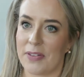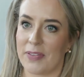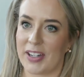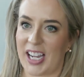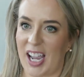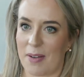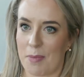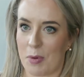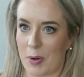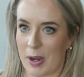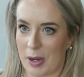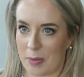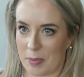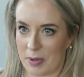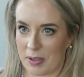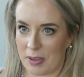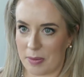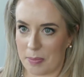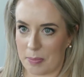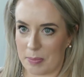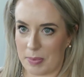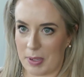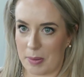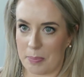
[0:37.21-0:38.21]
I've come away
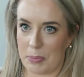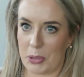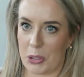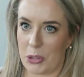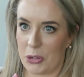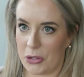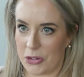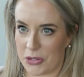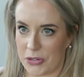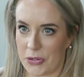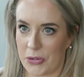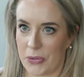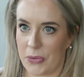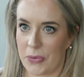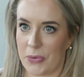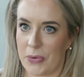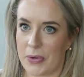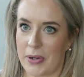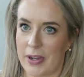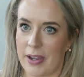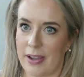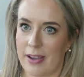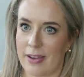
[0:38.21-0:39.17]
with personal